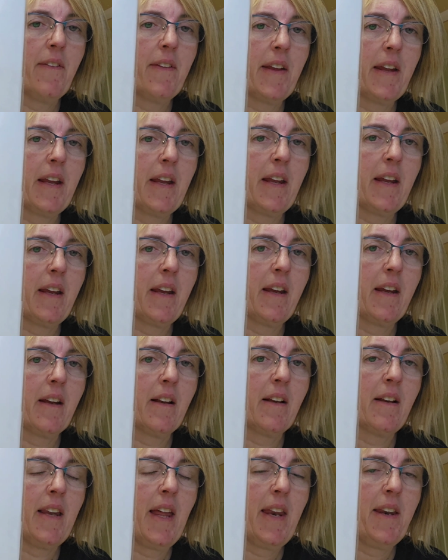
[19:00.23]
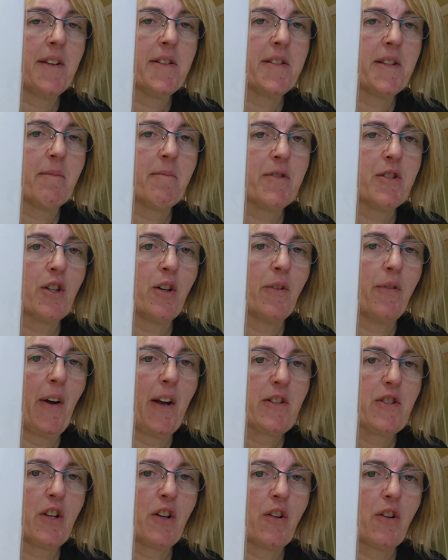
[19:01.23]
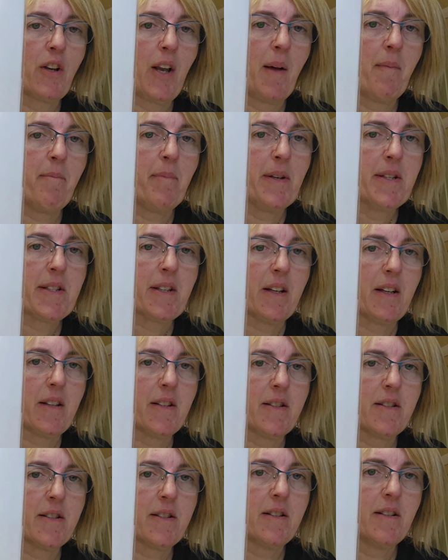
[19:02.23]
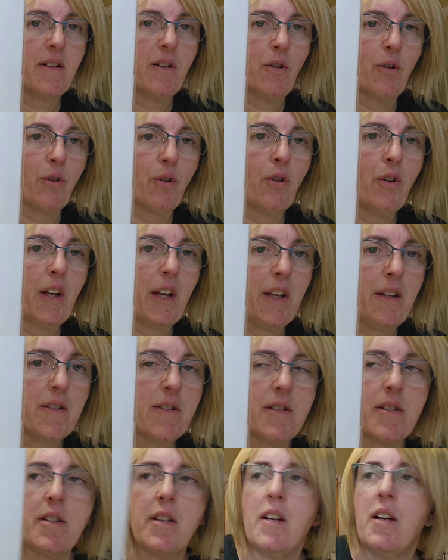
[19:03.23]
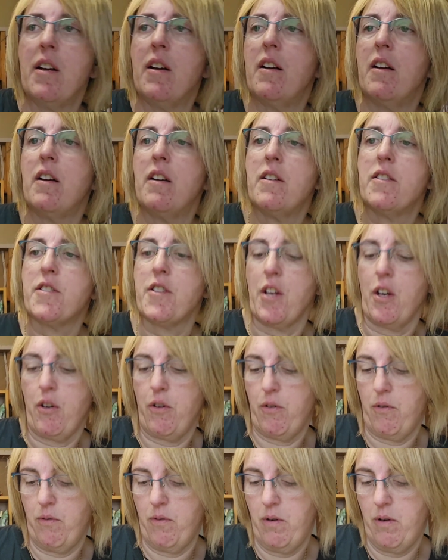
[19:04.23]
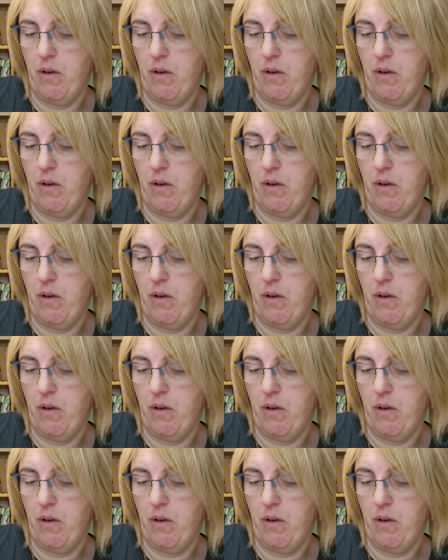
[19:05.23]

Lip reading: the letters themselves actually look like biscuits or cookies. So